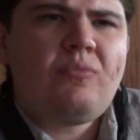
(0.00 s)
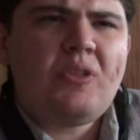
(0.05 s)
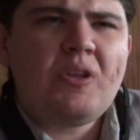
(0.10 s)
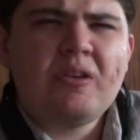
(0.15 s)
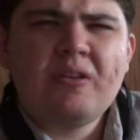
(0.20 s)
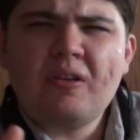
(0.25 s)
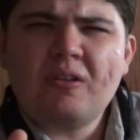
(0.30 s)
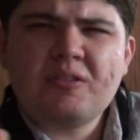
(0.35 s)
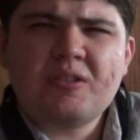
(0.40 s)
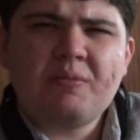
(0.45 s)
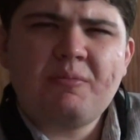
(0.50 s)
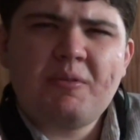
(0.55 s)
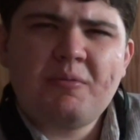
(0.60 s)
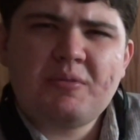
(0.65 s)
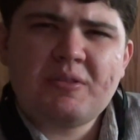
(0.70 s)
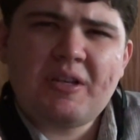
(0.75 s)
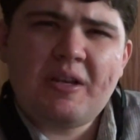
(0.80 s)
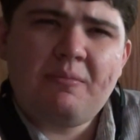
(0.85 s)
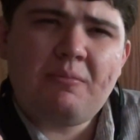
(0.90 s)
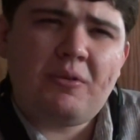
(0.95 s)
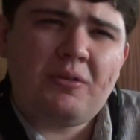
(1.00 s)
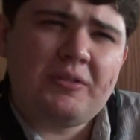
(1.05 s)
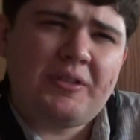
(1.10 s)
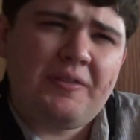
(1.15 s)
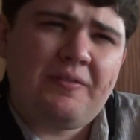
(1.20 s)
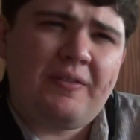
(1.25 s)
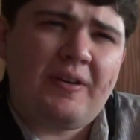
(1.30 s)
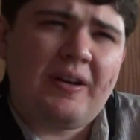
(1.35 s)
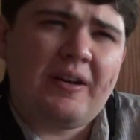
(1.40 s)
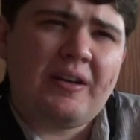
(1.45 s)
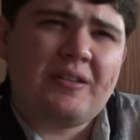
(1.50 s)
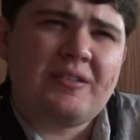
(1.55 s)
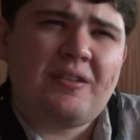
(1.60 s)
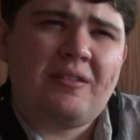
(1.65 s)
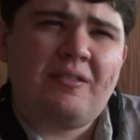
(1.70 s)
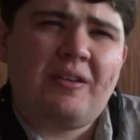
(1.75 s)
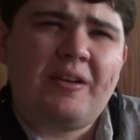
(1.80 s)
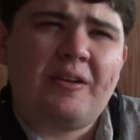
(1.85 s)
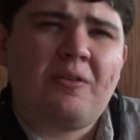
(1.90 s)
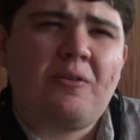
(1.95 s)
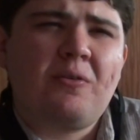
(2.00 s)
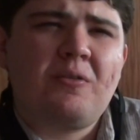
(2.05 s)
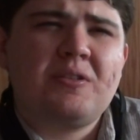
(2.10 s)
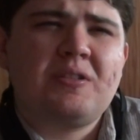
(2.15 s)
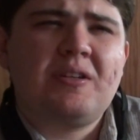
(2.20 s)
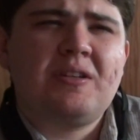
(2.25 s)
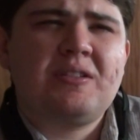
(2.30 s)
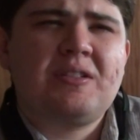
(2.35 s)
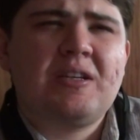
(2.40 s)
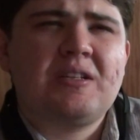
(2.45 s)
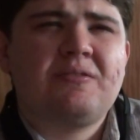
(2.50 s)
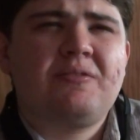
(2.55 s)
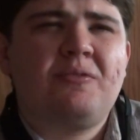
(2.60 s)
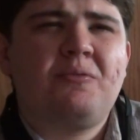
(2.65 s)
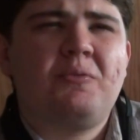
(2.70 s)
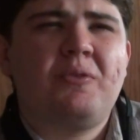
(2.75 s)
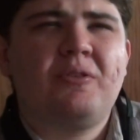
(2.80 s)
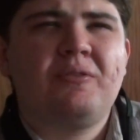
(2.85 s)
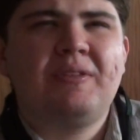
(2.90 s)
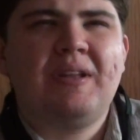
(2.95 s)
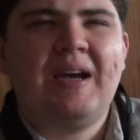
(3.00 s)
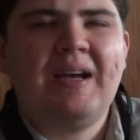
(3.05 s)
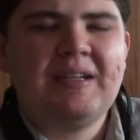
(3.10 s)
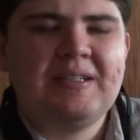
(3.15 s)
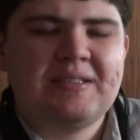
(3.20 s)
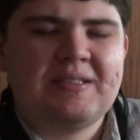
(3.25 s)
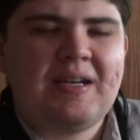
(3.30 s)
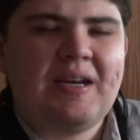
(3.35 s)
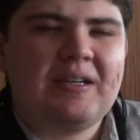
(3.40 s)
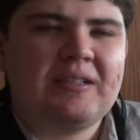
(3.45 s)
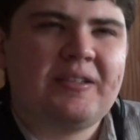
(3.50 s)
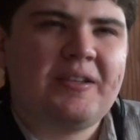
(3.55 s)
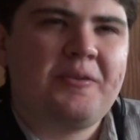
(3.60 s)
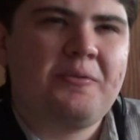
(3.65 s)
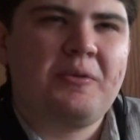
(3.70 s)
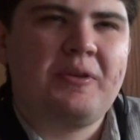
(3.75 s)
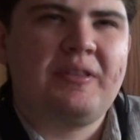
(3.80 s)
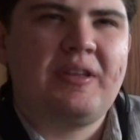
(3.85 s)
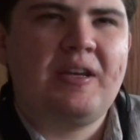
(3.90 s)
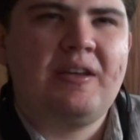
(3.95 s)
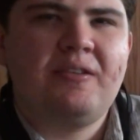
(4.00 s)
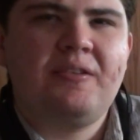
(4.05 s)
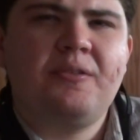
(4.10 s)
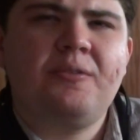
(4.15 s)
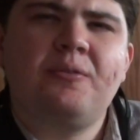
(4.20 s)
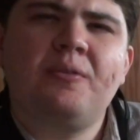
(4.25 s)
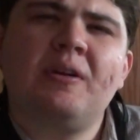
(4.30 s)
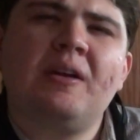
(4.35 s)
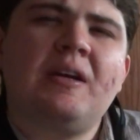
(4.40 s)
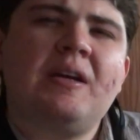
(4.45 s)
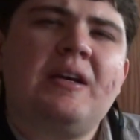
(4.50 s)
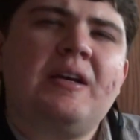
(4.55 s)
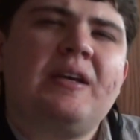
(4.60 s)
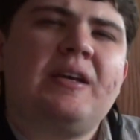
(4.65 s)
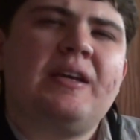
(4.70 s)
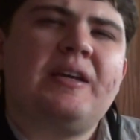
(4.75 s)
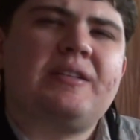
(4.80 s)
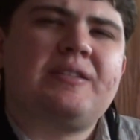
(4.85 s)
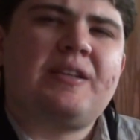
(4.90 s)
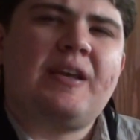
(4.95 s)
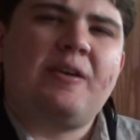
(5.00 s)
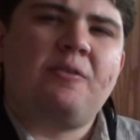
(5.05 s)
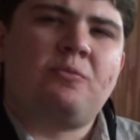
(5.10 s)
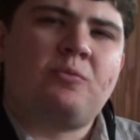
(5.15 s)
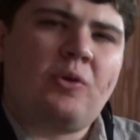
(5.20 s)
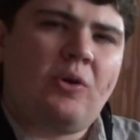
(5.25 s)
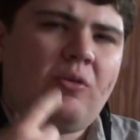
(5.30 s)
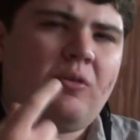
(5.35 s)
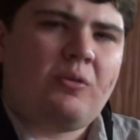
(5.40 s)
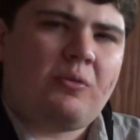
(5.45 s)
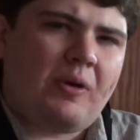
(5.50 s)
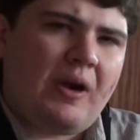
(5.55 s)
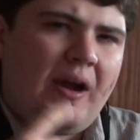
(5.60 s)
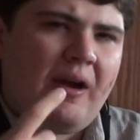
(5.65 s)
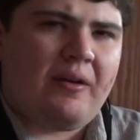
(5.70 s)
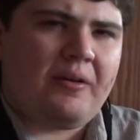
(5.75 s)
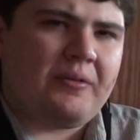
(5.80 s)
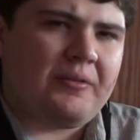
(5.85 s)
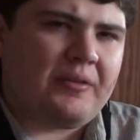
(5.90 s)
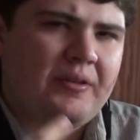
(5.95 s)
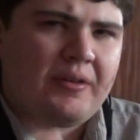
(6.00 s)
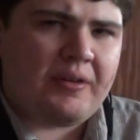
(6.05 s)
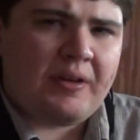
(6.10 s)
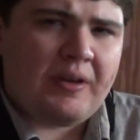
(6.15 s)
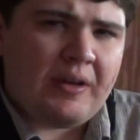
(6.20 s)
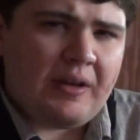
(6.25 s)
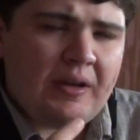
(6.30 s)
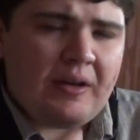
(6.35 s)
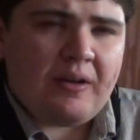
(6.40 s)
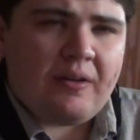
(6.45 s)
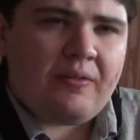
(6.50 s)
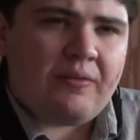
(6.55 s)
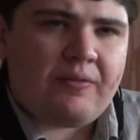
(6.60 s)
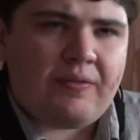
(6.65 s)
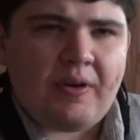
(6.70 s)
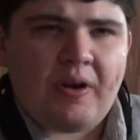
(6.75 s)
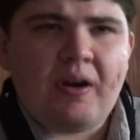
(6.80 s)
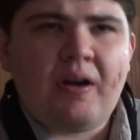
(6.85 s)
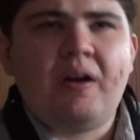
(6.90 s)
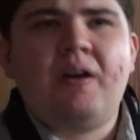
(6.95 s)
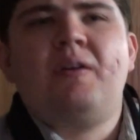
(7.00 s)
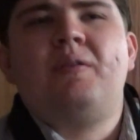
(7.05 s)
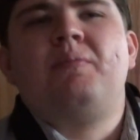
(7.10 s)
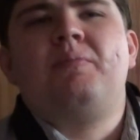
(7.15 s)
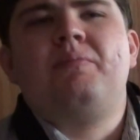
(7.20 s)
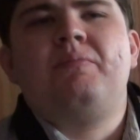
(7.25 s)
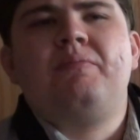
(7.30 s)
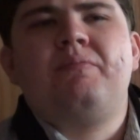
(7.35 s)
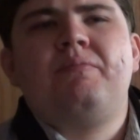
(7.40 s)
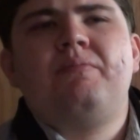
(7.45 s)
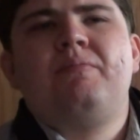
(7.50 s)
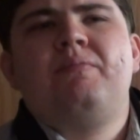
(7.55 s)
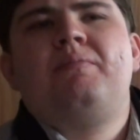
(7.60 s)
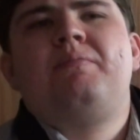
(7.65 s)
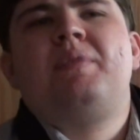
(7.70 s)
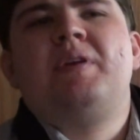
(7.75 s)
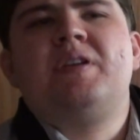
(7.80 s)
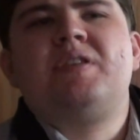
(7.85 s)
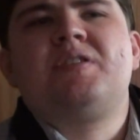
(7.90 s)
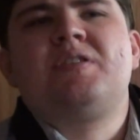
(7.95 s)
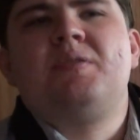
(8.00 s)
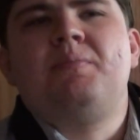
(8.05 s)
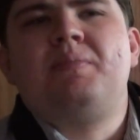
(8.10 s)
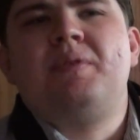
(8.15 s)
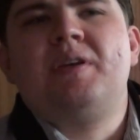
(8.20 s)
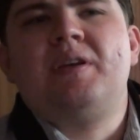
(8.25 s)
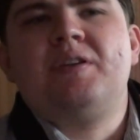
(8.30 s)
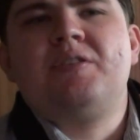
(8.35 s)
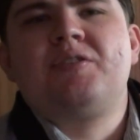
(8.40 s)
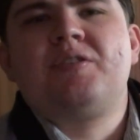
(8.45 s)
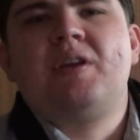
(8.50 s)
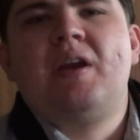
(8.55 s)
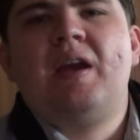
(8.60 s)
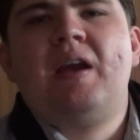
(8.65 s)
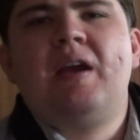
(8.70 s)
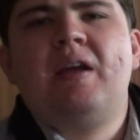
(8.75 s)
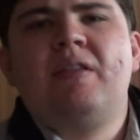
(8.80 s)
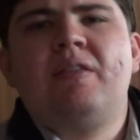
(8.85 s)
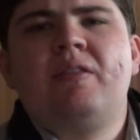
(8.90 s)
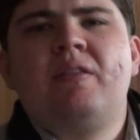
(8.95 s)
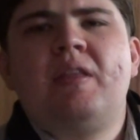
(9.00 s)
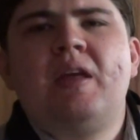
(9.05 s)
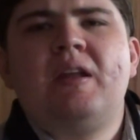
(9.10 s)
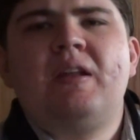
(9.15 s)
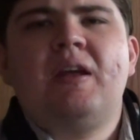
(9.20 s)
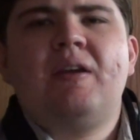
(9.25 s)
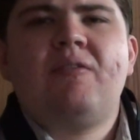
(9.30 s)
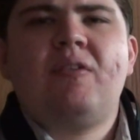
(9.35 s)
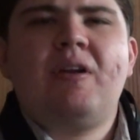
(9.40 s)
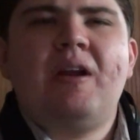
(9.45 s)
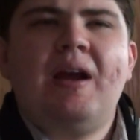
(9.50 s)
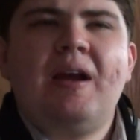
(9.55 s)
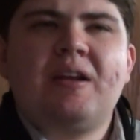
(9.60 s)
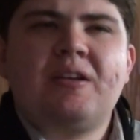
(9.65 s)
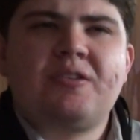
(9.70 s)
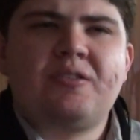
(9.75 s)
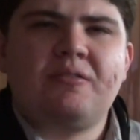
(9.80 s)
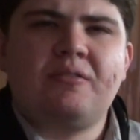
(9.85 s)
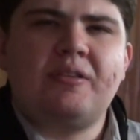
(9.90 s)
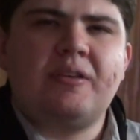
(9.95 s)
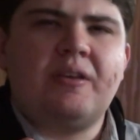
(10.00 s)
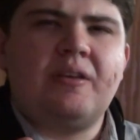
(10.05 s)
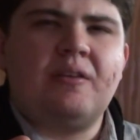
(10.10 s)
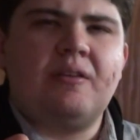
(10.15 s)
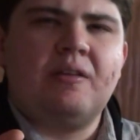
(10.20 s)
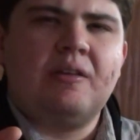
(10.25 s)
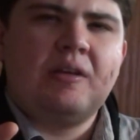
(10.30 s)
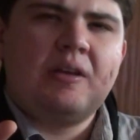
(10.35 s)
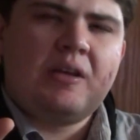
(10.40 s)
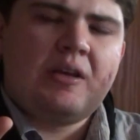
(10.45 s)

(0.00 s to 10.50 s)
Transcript: You know, some people say multiphonics are like chords on a saxophone. Well, not exactly. What they do is they roll around from pitch to pitch, and they never actually